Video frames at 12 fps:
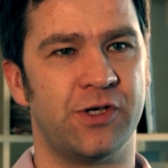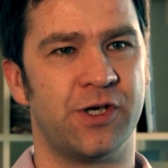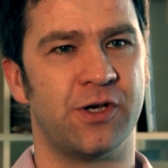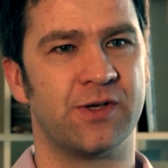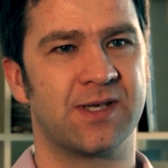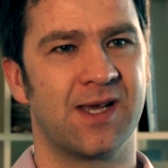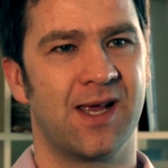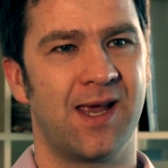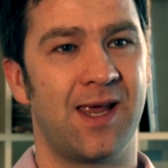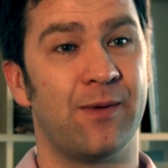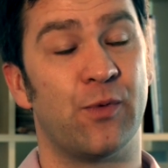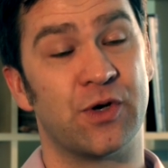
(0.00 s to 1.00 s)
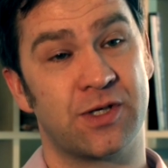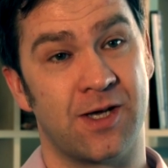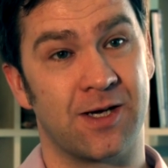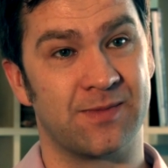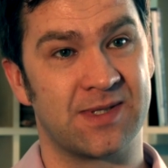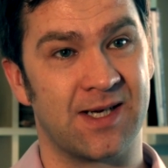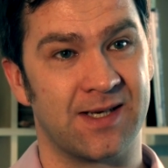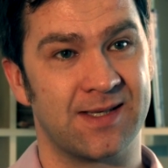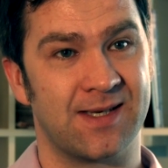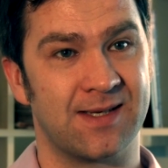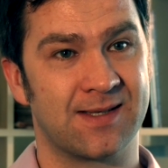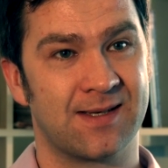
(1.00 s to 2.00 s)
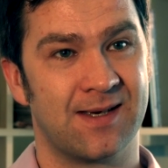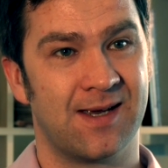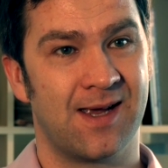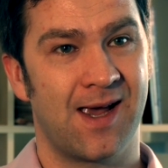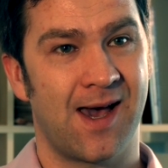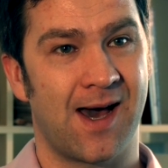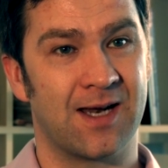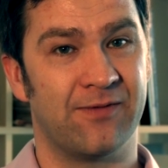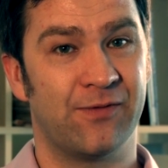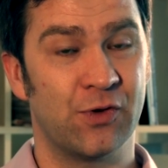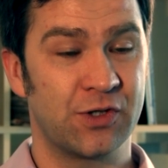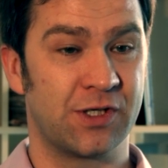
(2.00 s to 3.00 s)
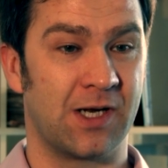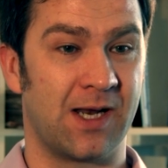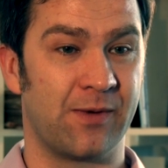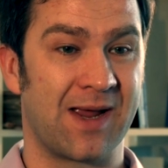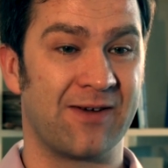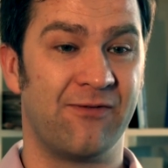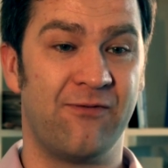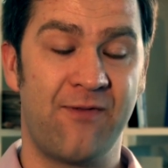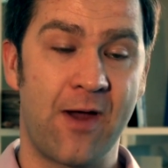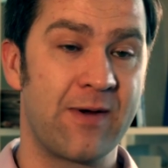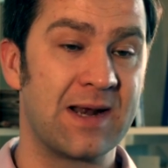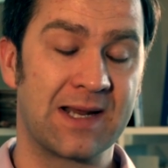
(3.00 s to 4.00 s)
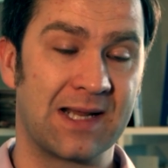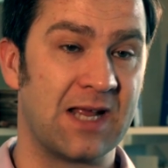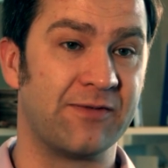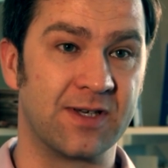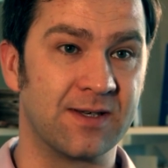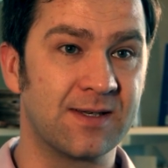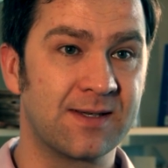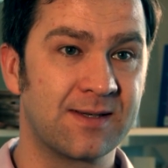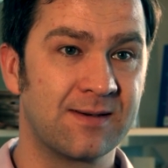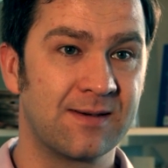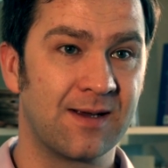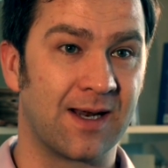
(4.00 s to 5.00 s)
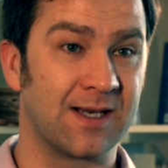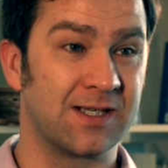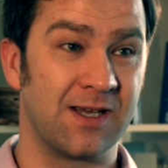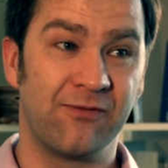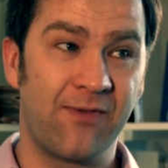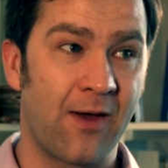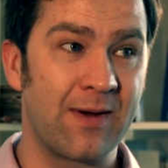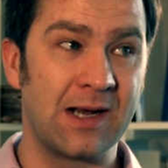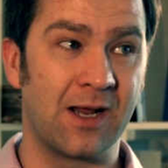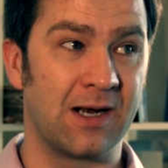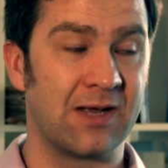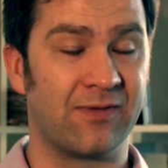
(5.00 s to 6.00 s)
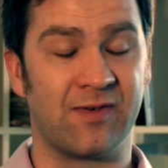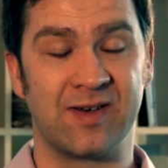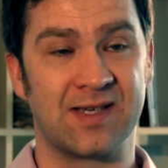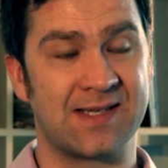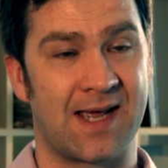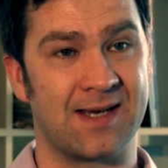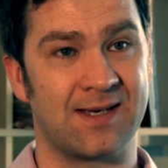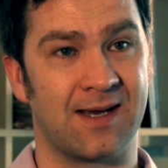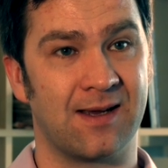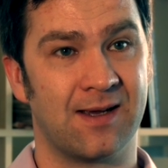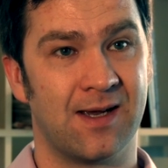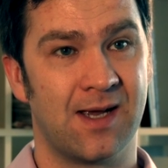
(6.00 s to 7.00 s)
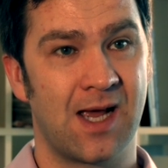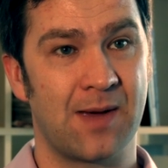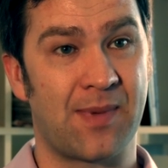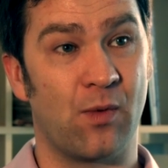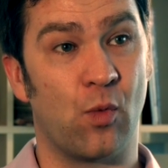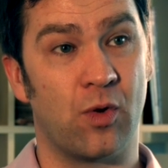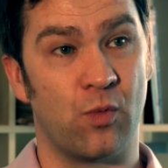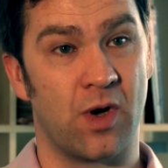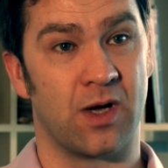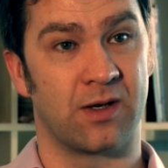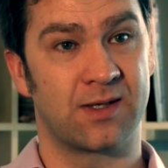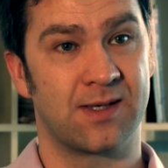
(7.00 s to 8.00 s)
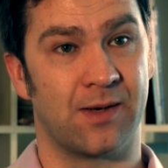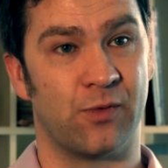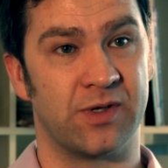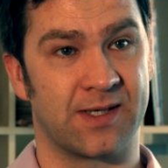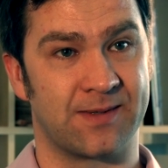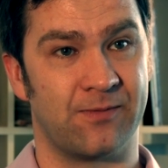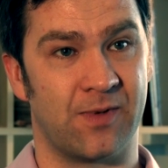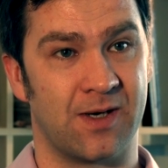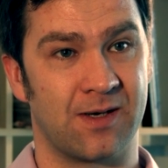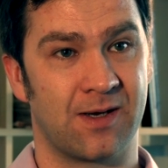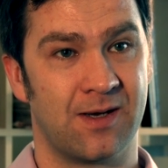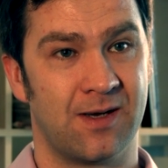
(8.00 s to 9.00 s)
use in which circumstances. And unfortunately, we have very little evidence and actually a very low level of understanding about what works and what doesn't work.